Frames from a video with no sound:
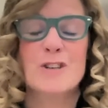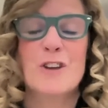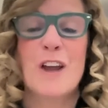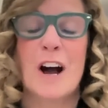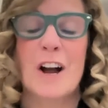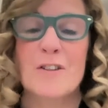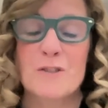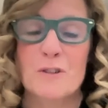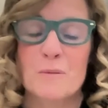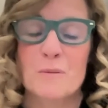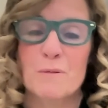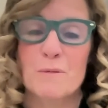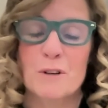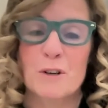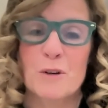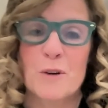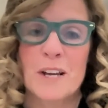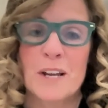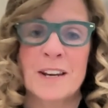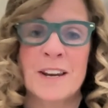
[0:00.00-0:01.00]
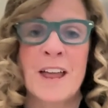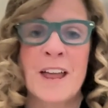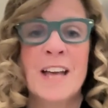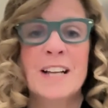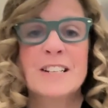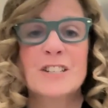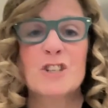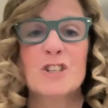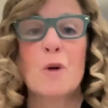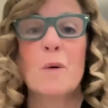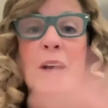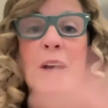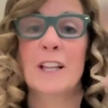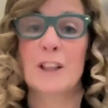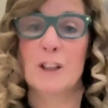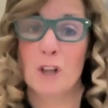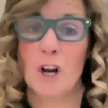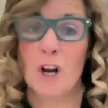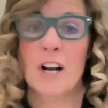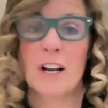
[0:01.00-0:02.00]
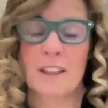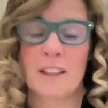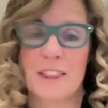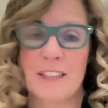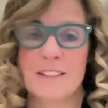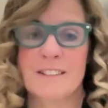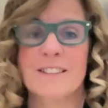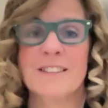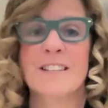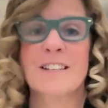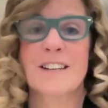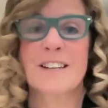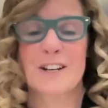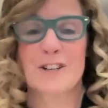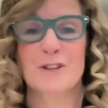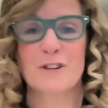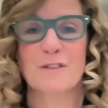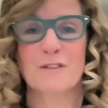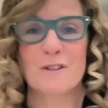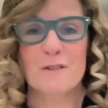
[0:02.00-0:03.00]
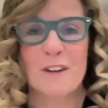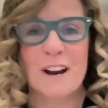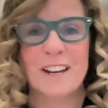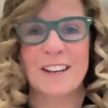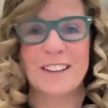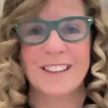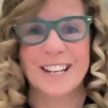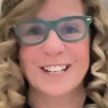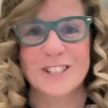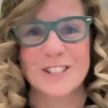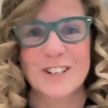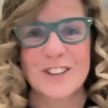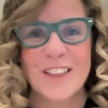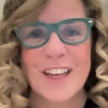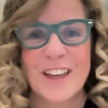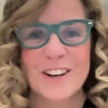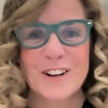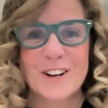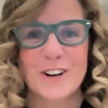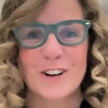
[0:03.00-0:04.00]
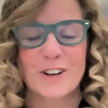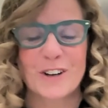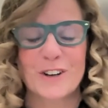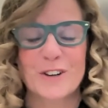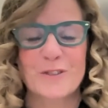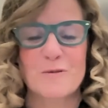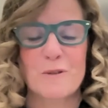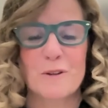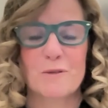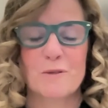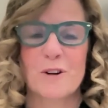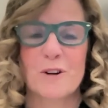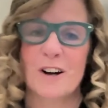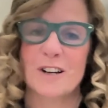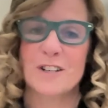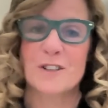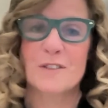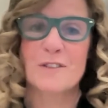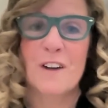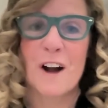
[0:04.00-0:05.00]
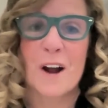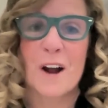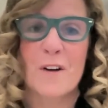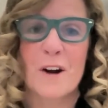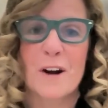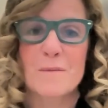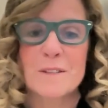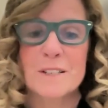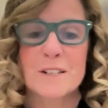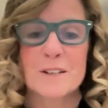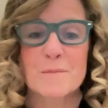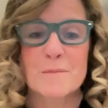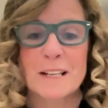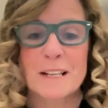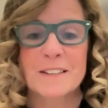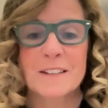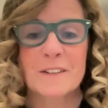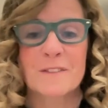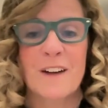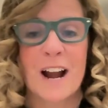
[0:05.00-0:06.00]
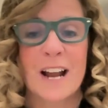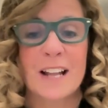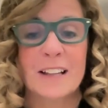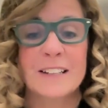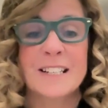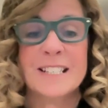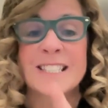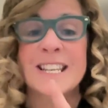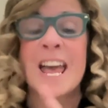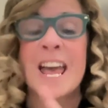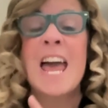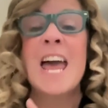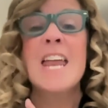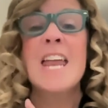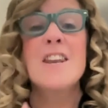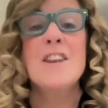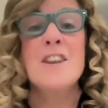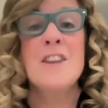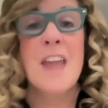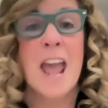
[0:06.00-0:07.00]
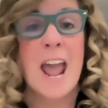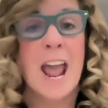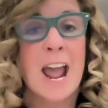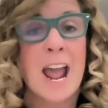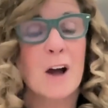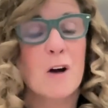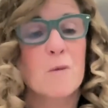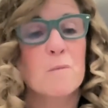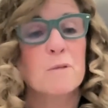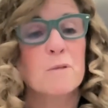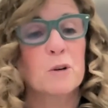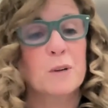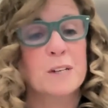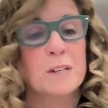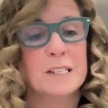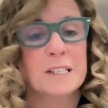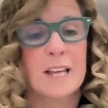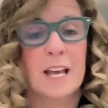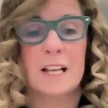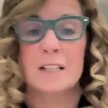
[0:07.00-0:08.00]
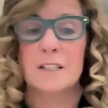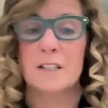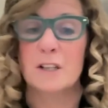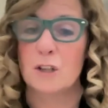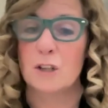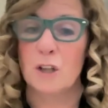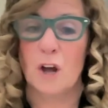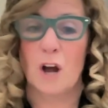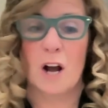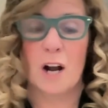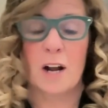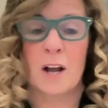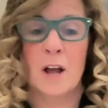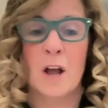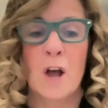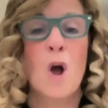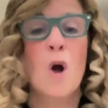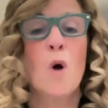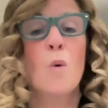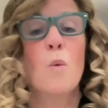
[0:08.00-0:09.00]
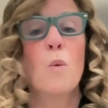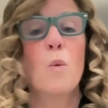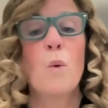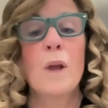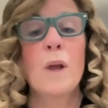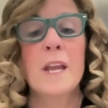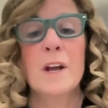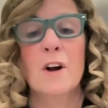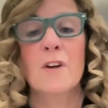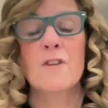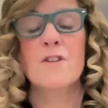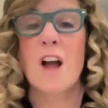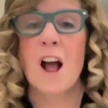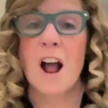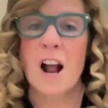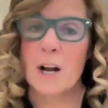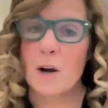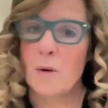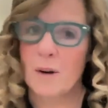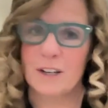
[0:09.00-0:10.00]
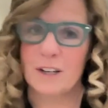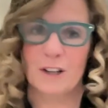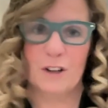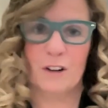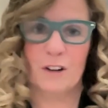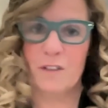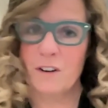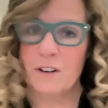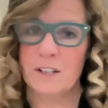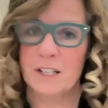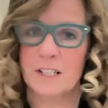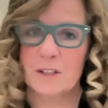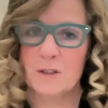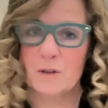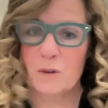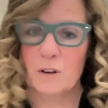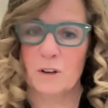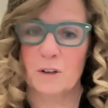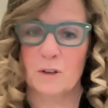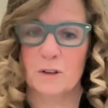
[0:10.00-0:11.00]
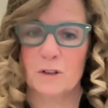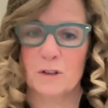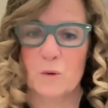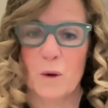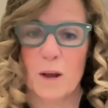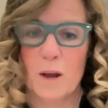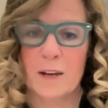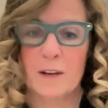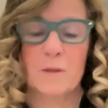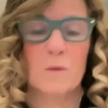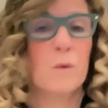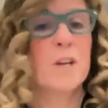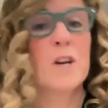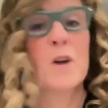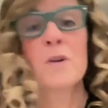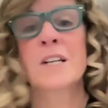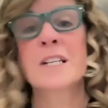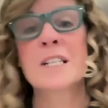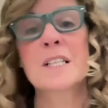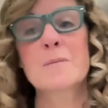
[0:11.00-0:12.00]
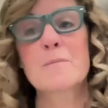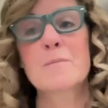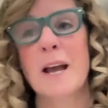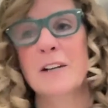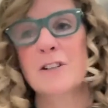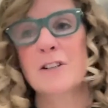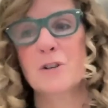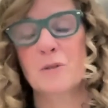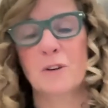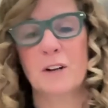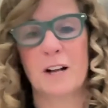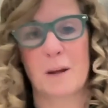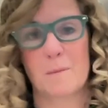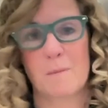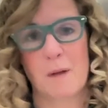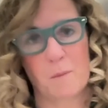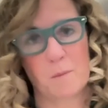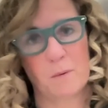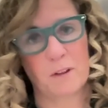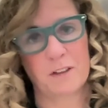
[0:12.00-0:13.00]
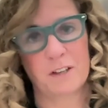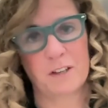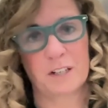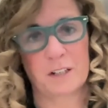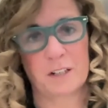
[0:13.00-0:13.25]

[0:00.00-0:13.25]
under Bruin showing, look, this is the nature of the regulation that occurred with regard to firearms and domestic violence. Now Bruin says, look, we are not going to look for a historical twin. We don't expect you to come up with